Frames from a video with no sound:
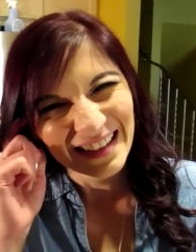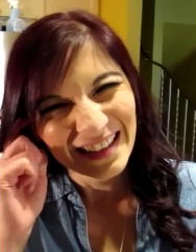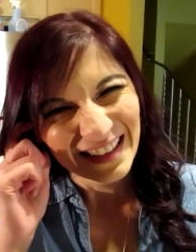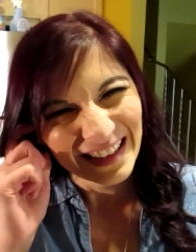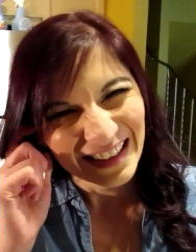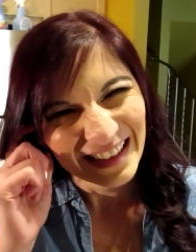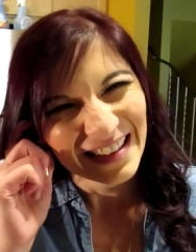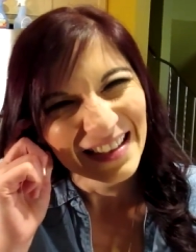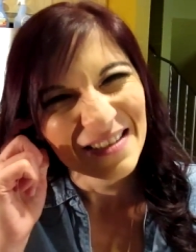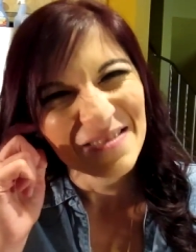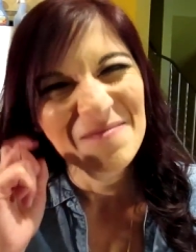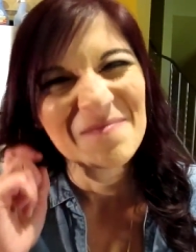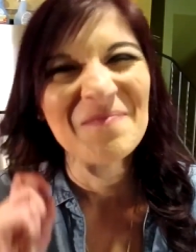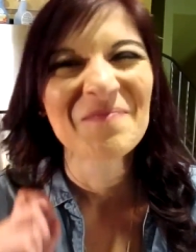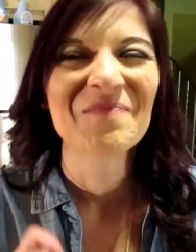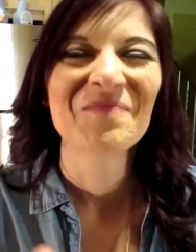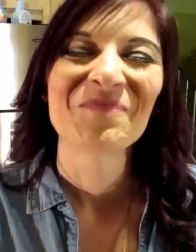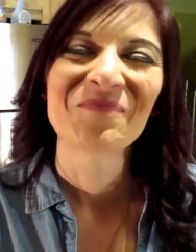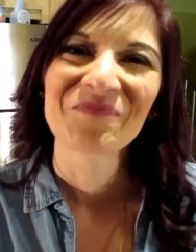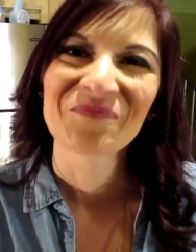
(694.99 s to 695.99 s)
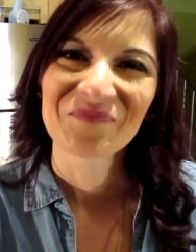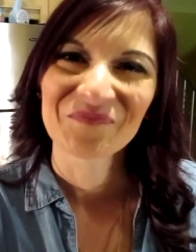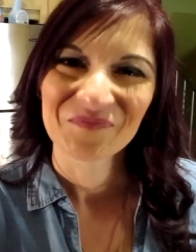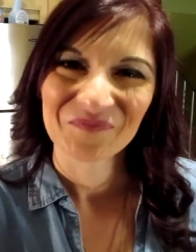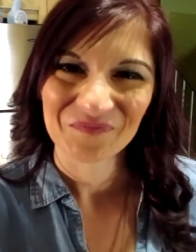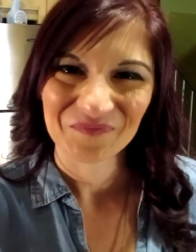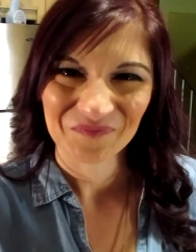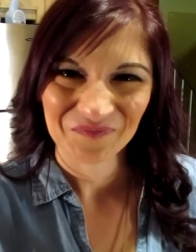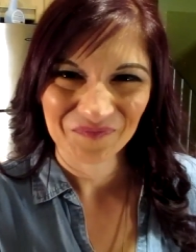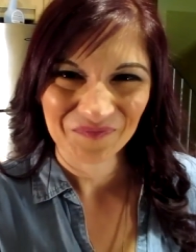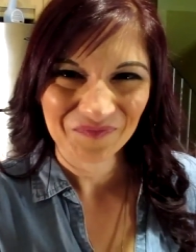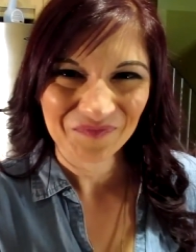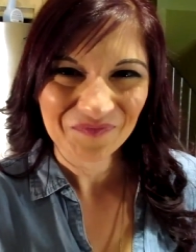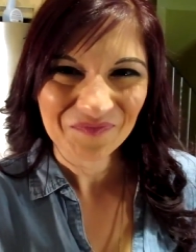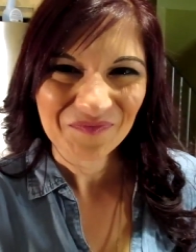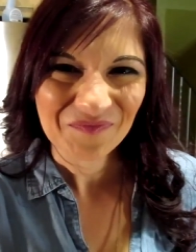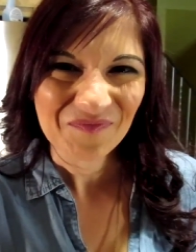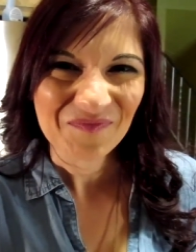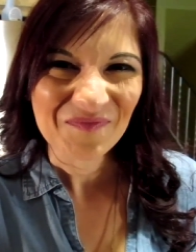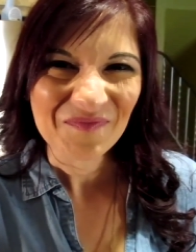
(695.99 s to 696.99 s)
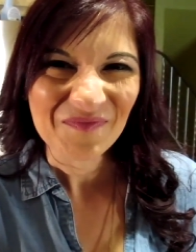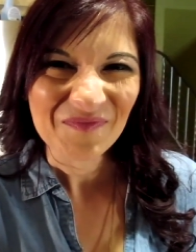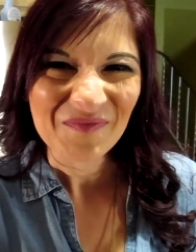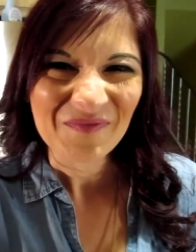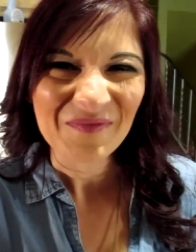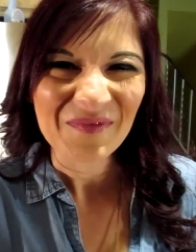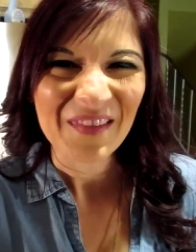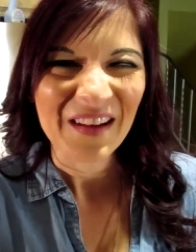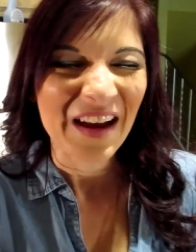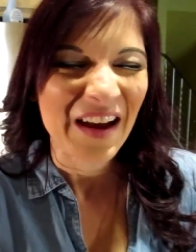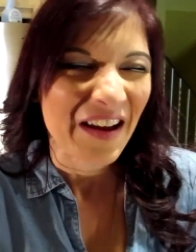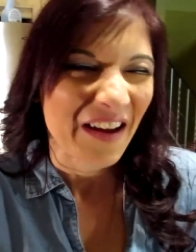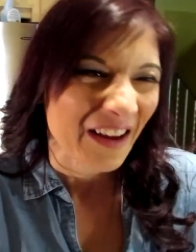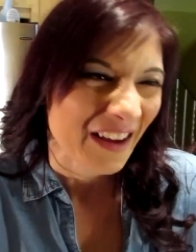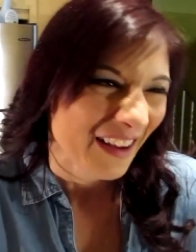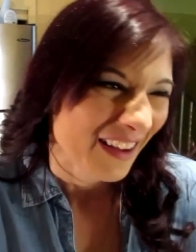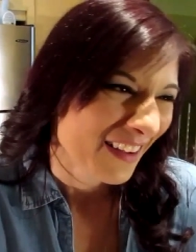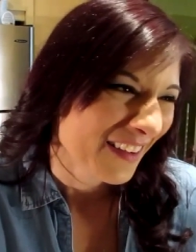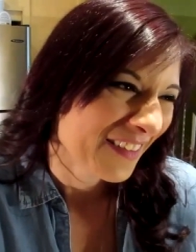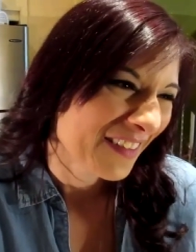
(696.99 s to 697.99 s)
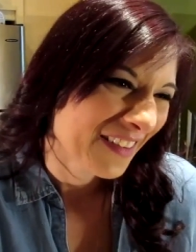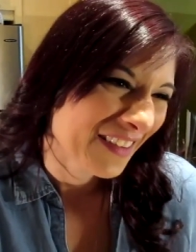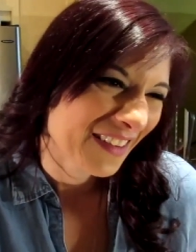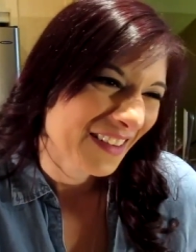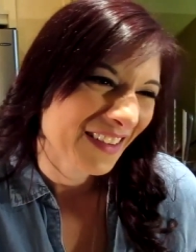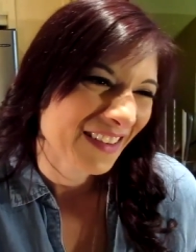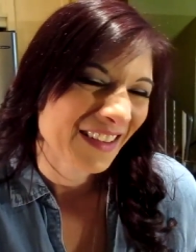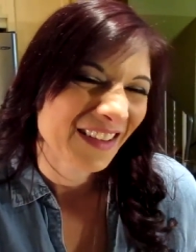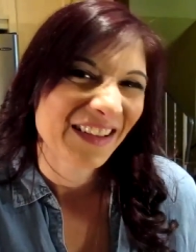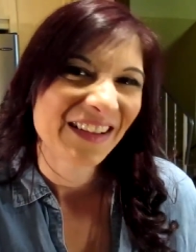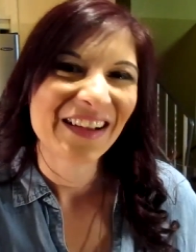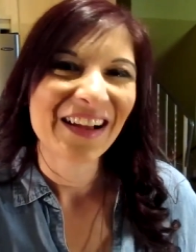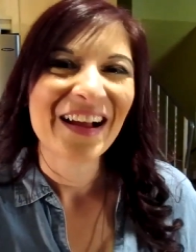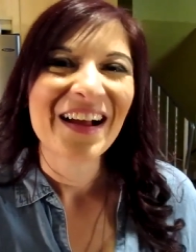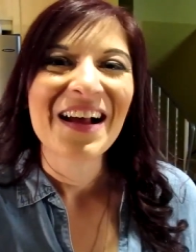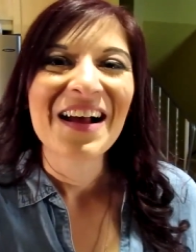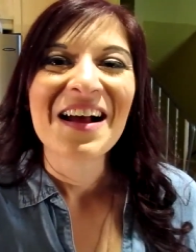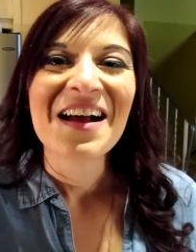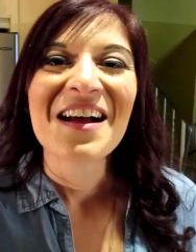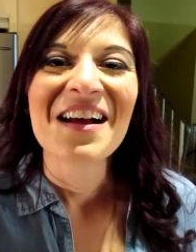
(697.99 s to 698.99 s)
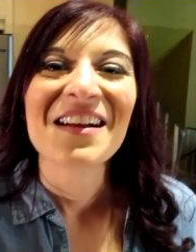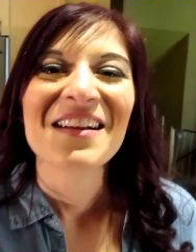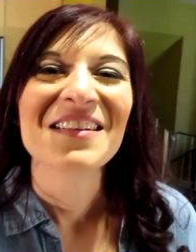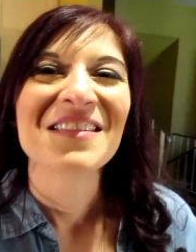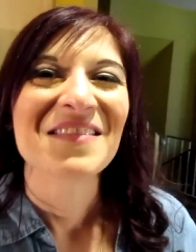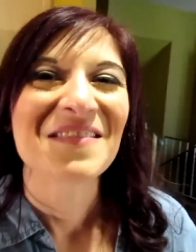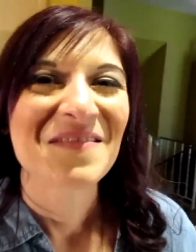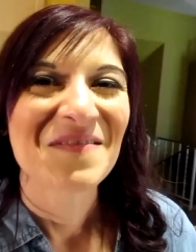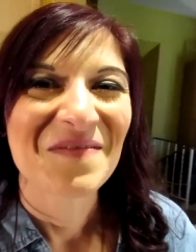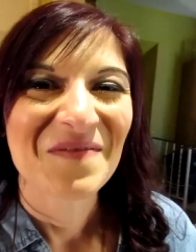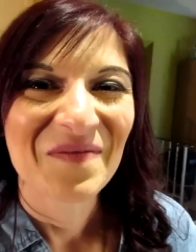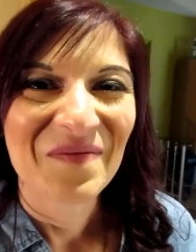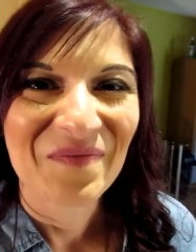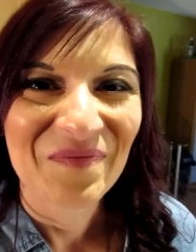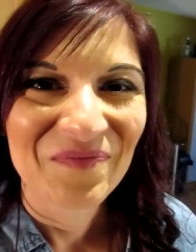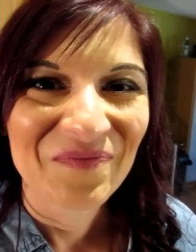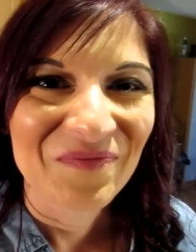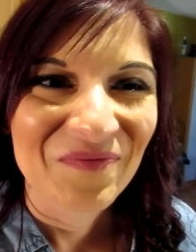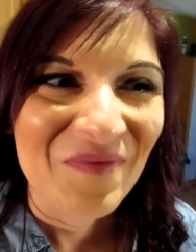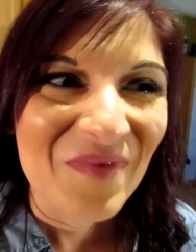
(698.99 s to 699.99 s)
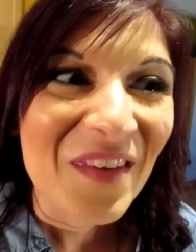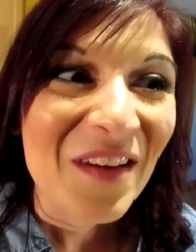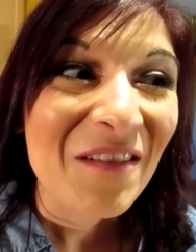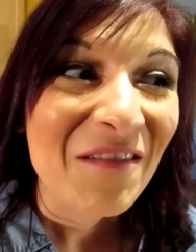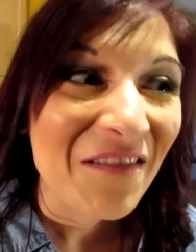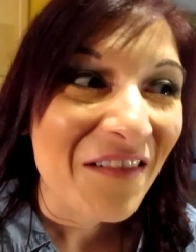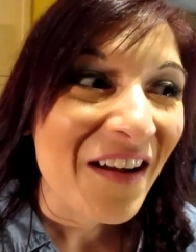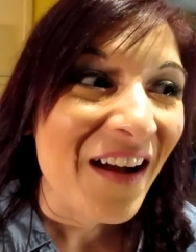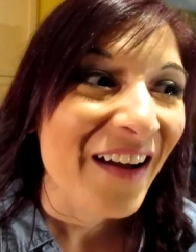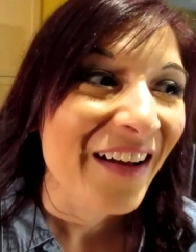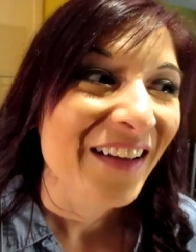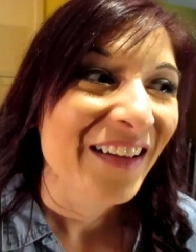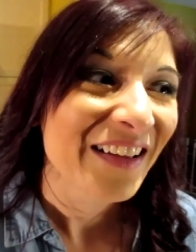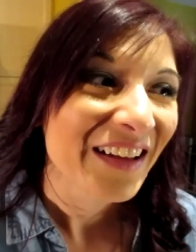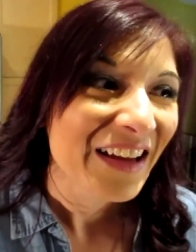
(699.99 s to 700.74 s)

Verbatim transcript: I don't want the hot fresh fries. I want those floor fries. Them's good eating those floor well,